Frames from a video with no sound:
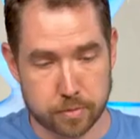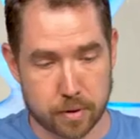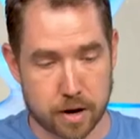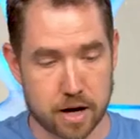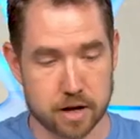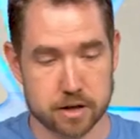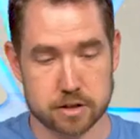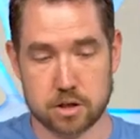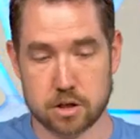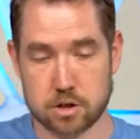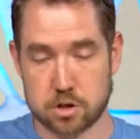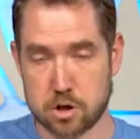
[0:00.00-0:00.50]

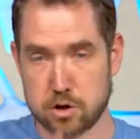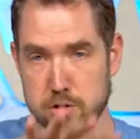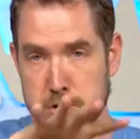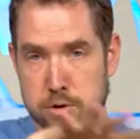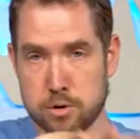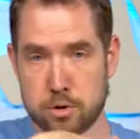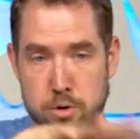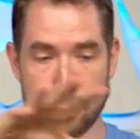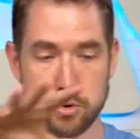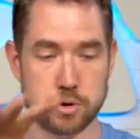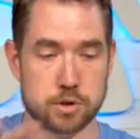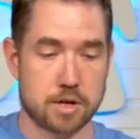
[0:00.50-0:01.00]
boxes, there's
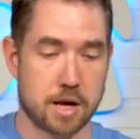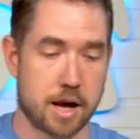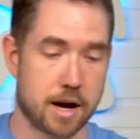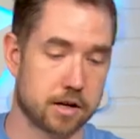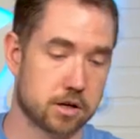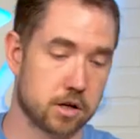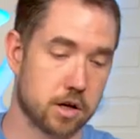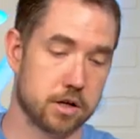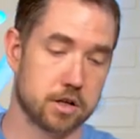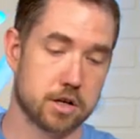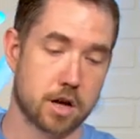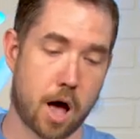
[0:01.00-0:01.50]
two
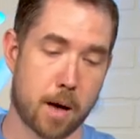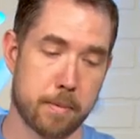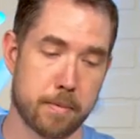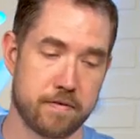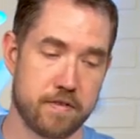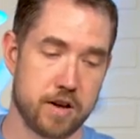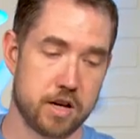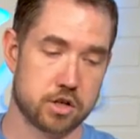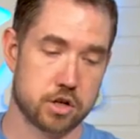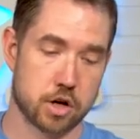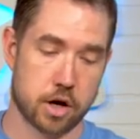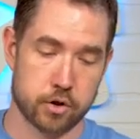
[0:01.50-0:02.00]
stacked on top
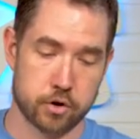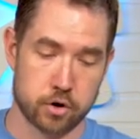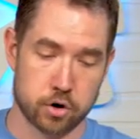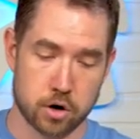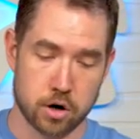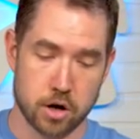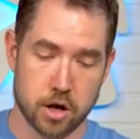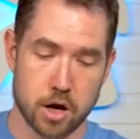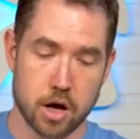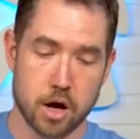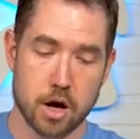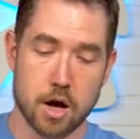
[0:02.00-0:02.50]
of each
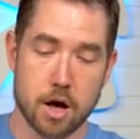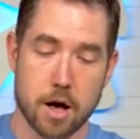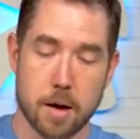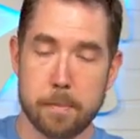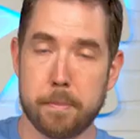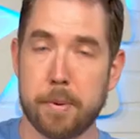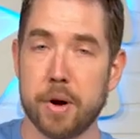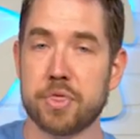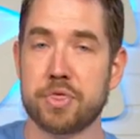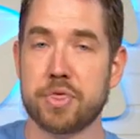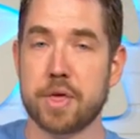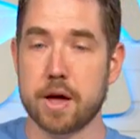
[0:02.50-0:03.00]
other.
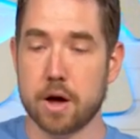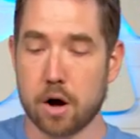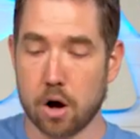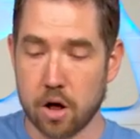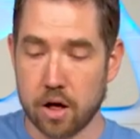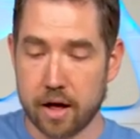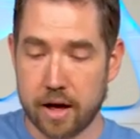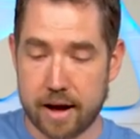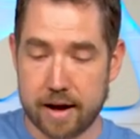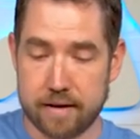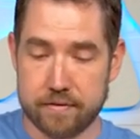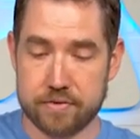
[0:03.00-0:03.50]
But they
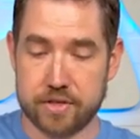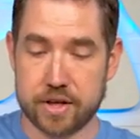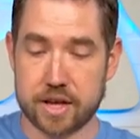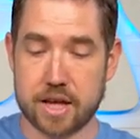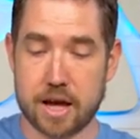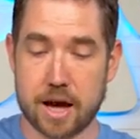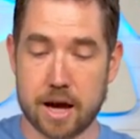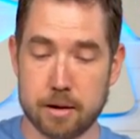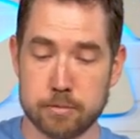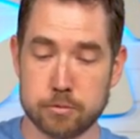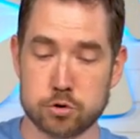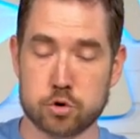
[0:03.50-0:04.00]
all have the
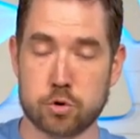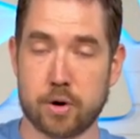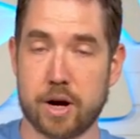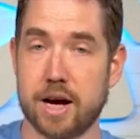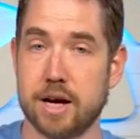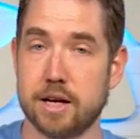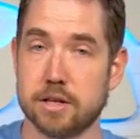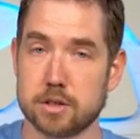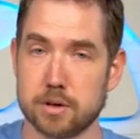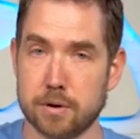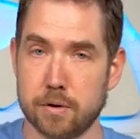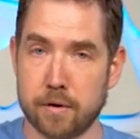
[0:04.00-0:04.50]
game
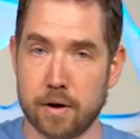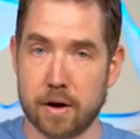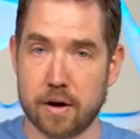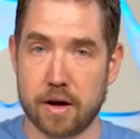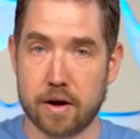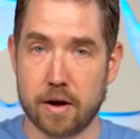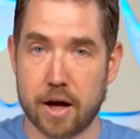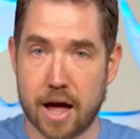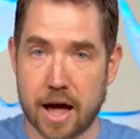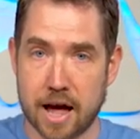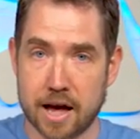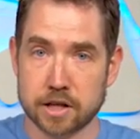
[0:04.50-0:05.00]
trays.
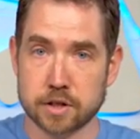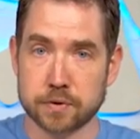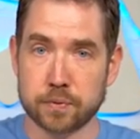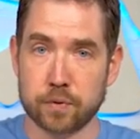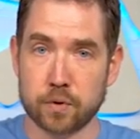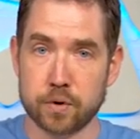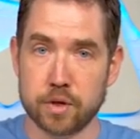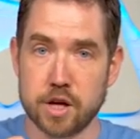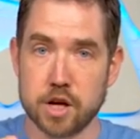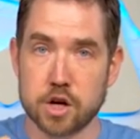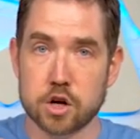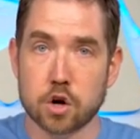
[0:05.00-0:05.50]
As
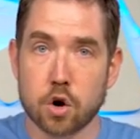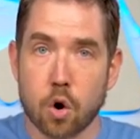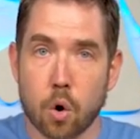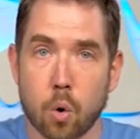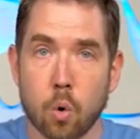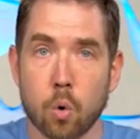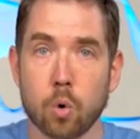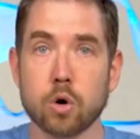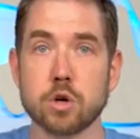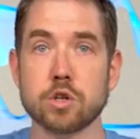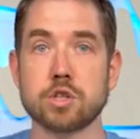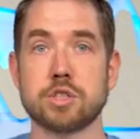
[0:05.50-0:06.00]
for the
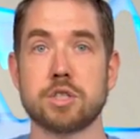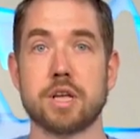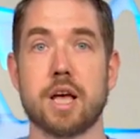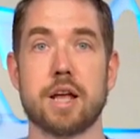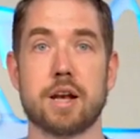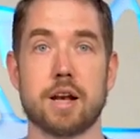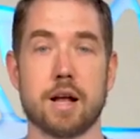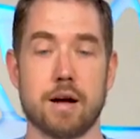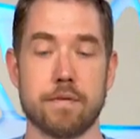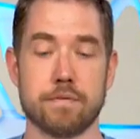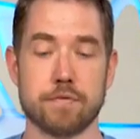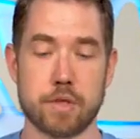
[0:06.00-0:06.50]
core
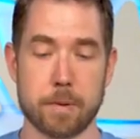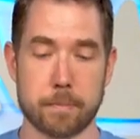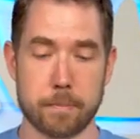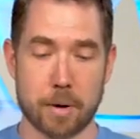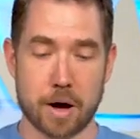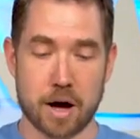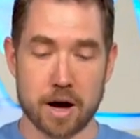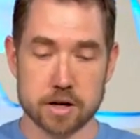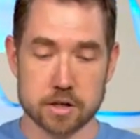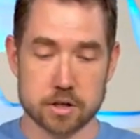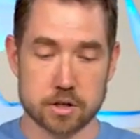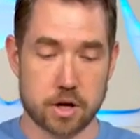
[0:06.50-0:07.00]
set of the
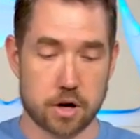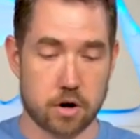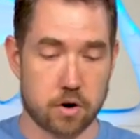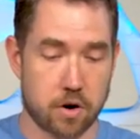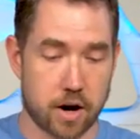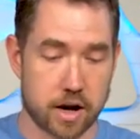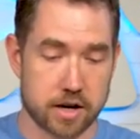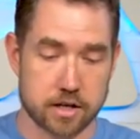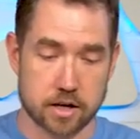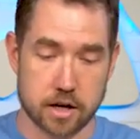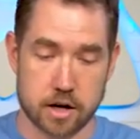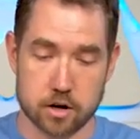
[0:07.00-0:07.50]
box, they are
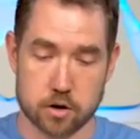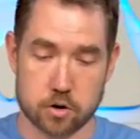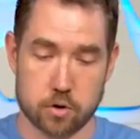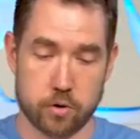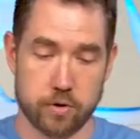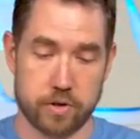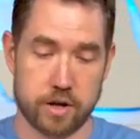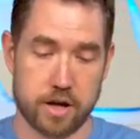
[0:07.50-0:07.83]
identical.